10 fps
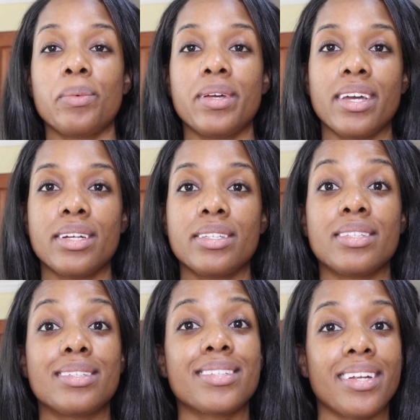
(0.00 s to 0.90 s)
weekend
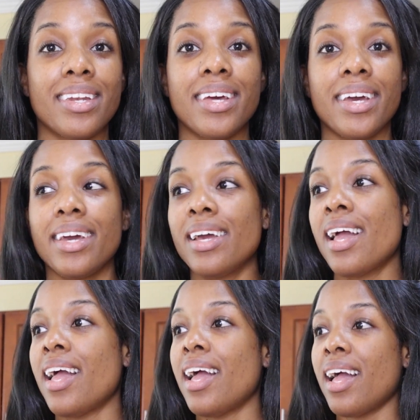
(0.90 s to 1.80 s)
is Sunday
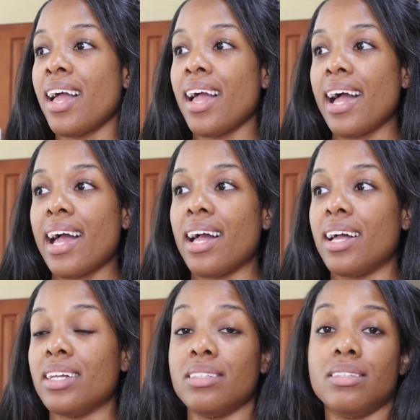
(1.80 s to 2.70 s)

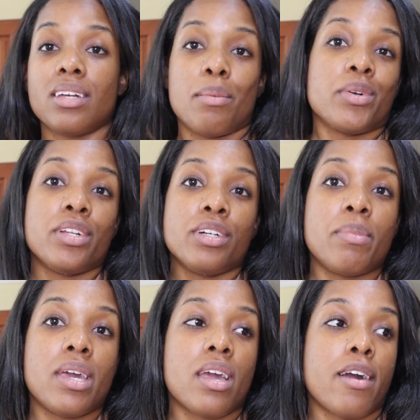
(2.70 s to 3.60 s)
and I'm gonna
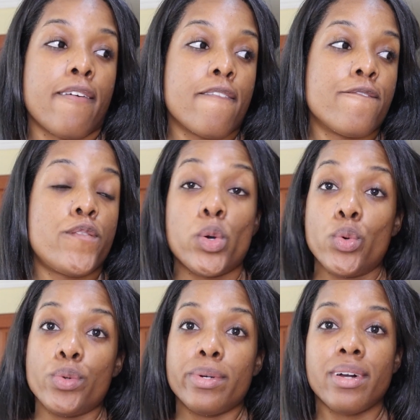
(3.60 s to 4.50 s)
make
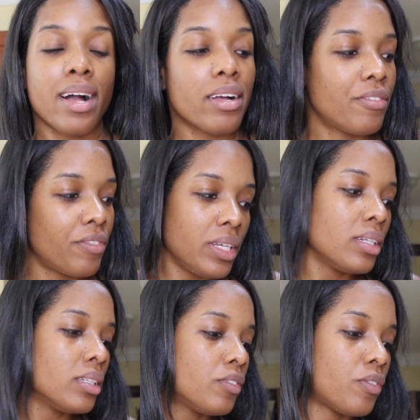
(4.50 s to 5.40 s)
food. I
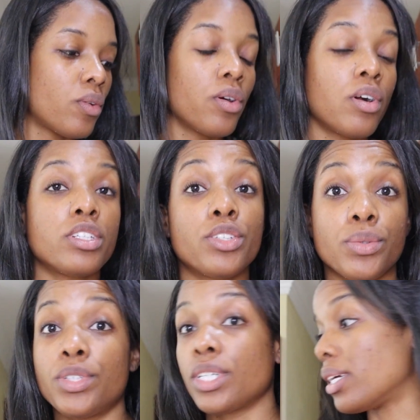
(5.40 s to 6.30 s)
feel for
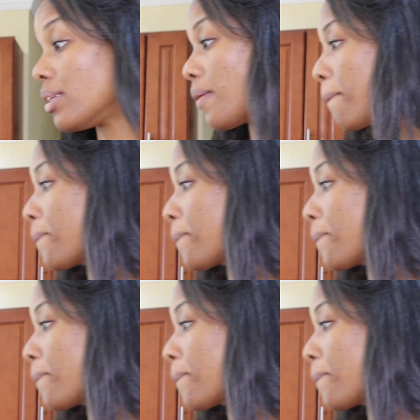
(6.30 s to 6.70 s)
stew chicken.